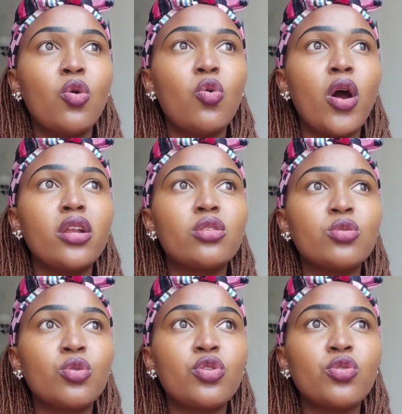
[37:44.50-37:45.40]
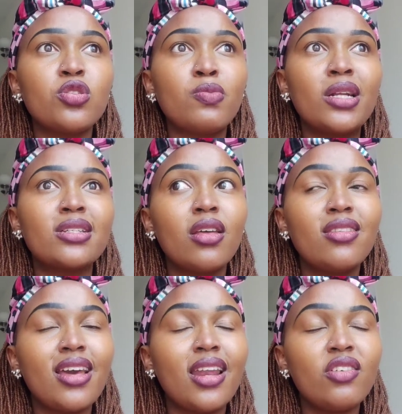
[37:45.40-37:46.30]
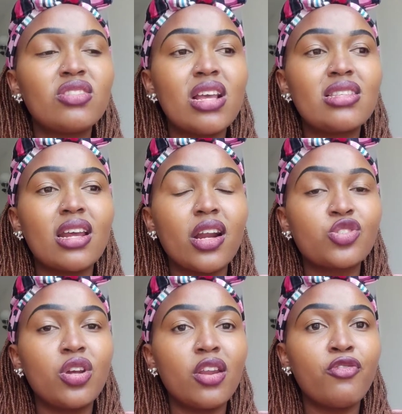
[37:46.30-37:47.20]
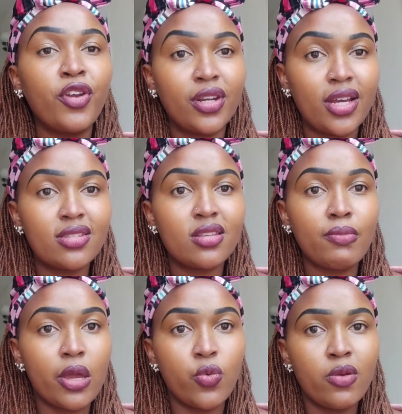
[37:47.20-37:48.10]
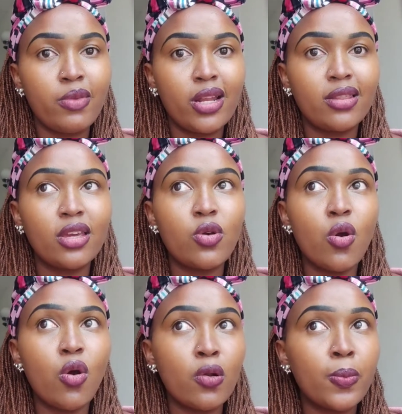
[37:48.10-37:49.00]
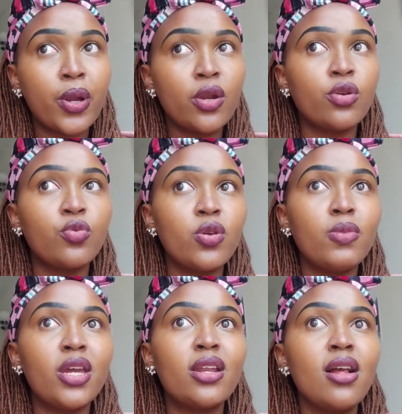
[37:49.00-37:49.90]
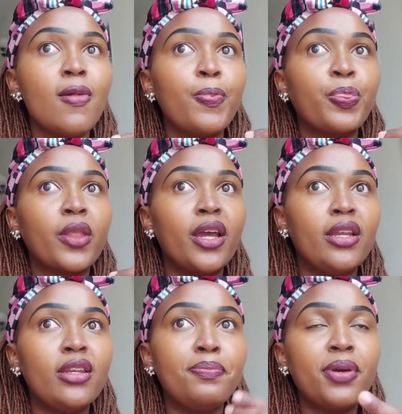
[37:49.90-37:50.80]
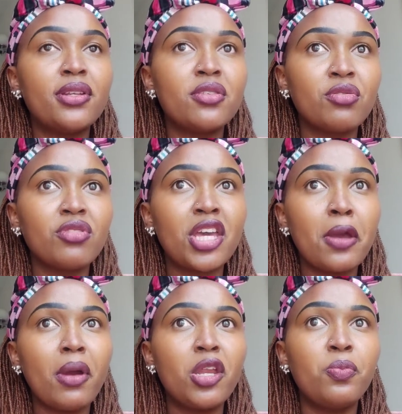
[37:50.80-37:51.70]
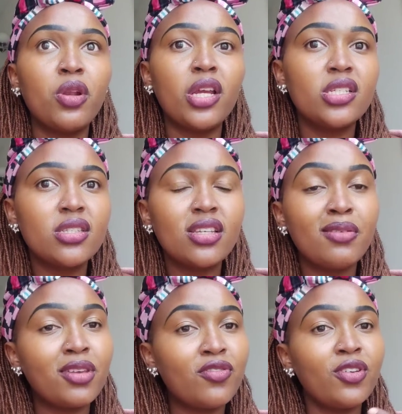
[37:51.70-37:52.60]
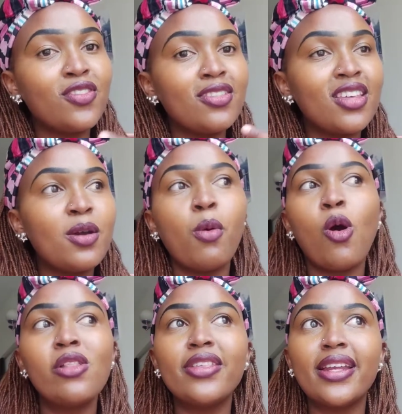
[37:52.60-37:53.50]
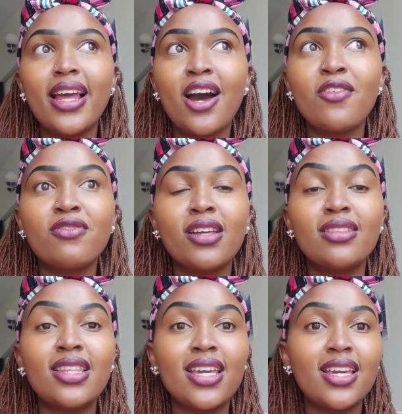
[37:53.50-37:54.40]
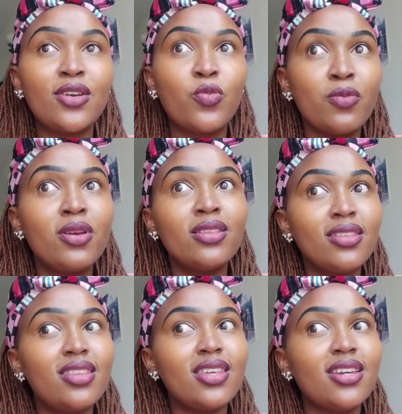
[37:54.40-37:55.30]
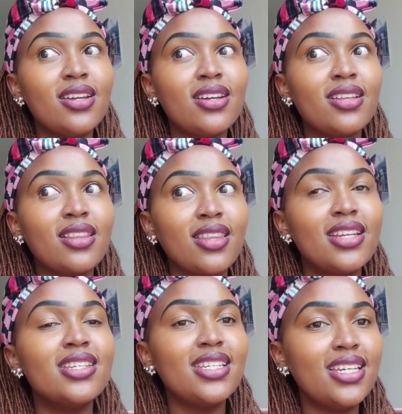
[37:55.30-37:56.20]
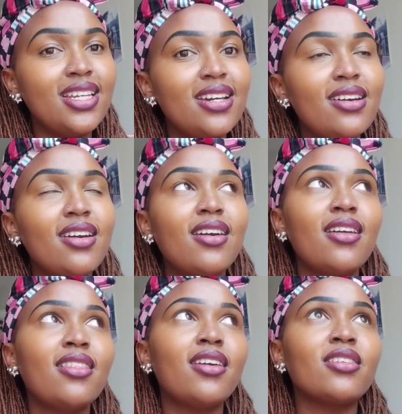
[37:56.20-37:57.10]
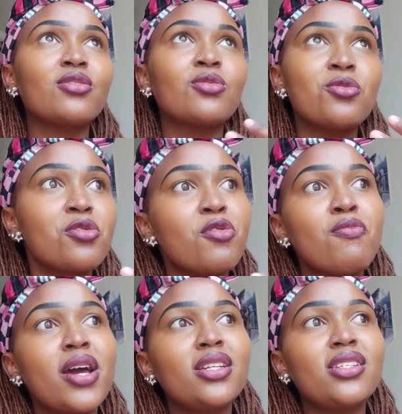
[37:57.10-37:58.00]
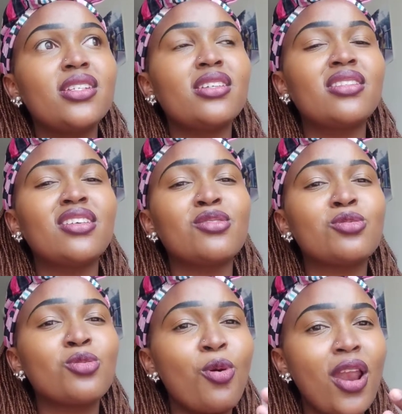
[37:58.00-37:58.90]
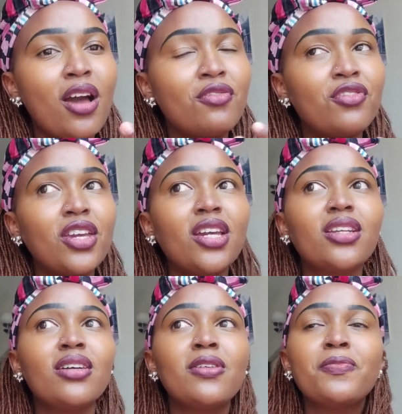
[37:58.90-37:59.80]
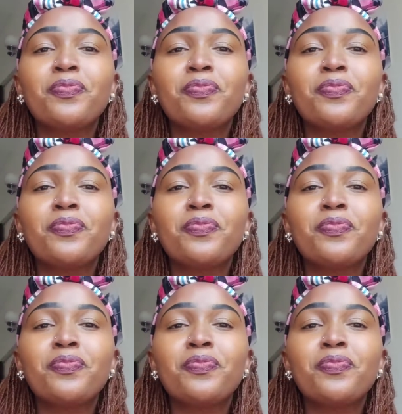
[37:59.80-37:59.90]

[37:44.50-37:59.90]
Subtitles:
who are so cute, but their lifestyles are actually financed by women. They go on preying on women and depending on them, manipulating them, giving them all the love that the women think they need. They are so romantic. They're so loving.